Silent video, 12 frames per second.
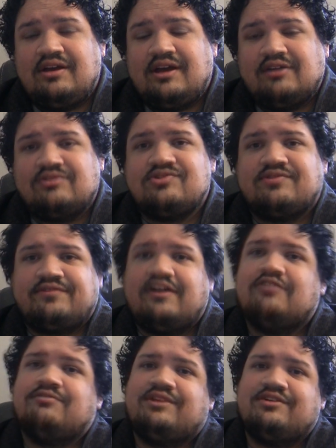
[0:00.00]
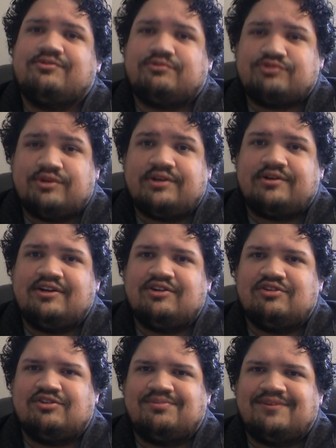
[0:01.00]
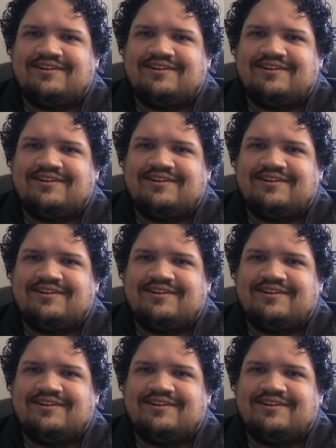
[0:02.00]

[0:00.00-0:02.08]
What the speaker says: and also follow me on Twitter and Google+.